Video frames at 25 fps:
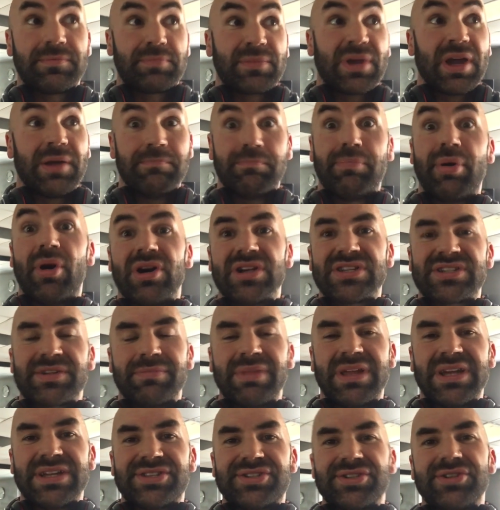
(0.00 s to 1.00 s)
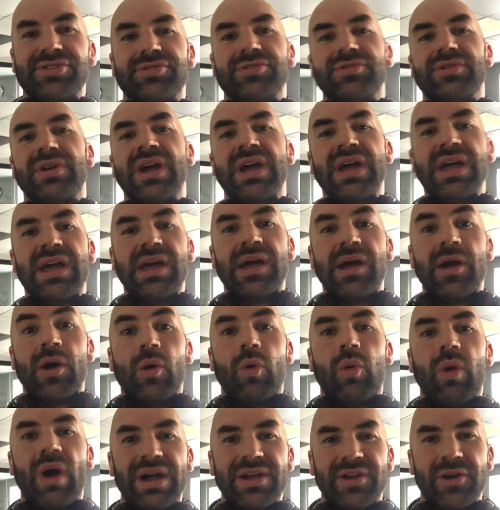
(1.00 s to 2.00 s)
can possibly do
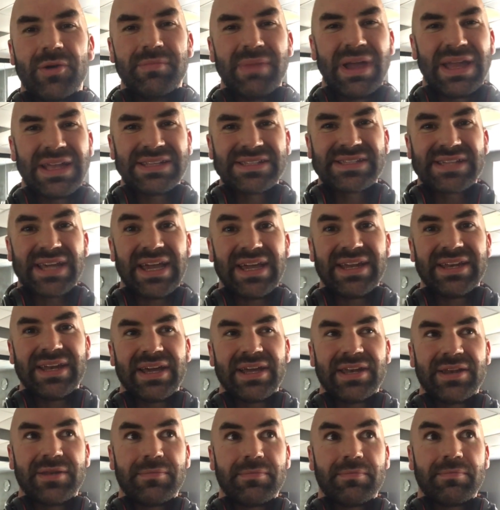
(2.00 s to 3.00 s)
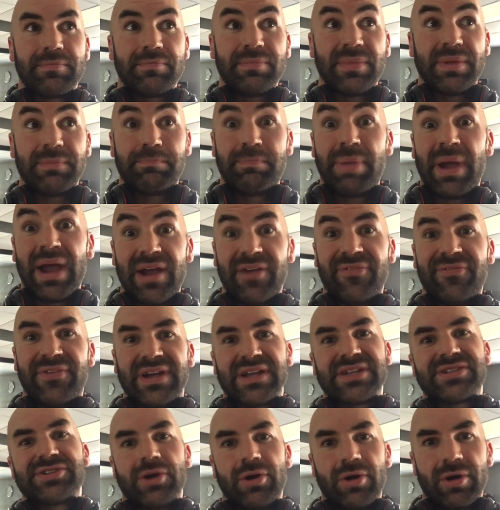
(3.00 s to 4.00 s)
while maintaining
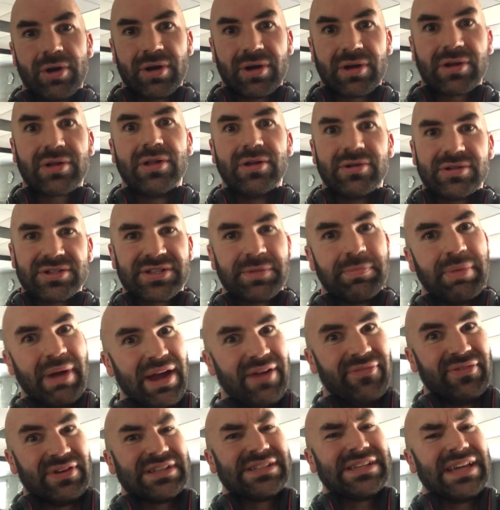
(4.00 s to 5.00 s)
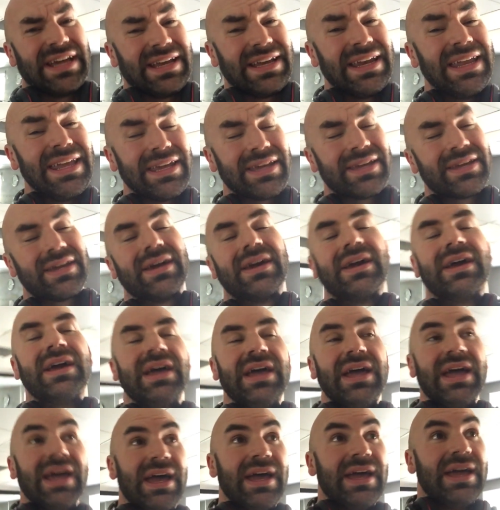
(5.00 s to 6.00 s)
perfect or close to perfect technique.
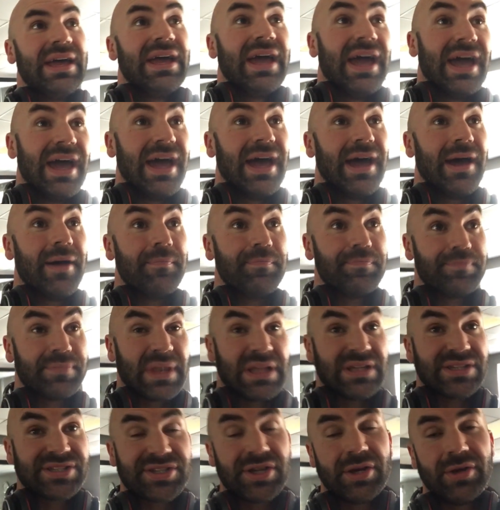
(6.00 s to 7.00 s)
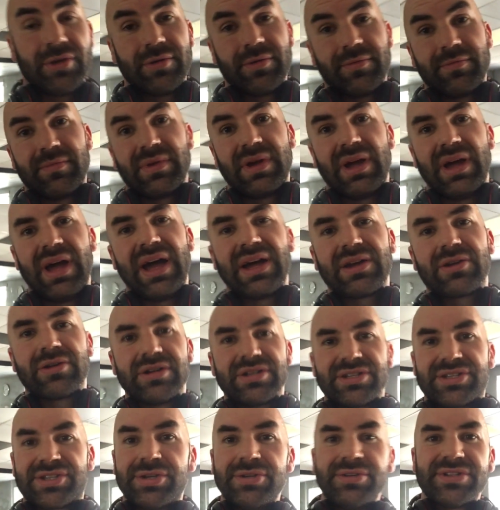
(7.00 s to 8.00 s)
Um, so I
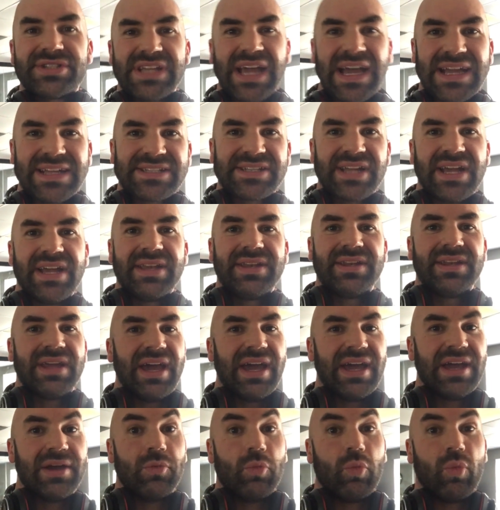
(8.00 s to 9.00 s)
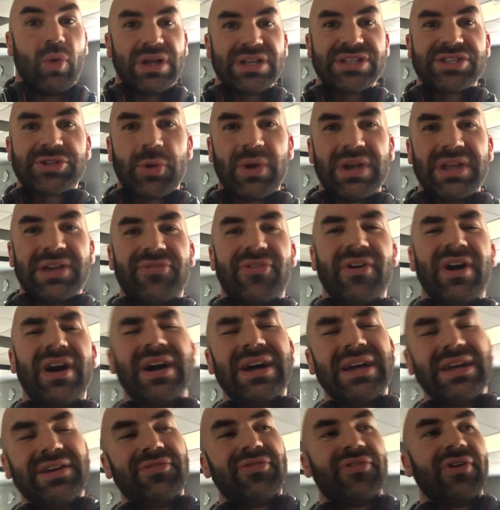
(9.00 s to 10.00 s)
got two sets in at
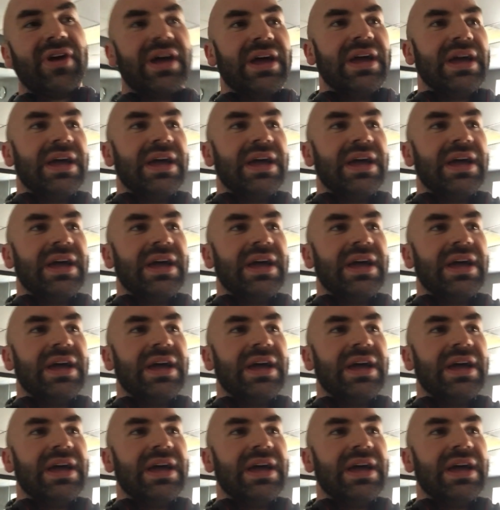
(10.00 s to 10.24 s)
125.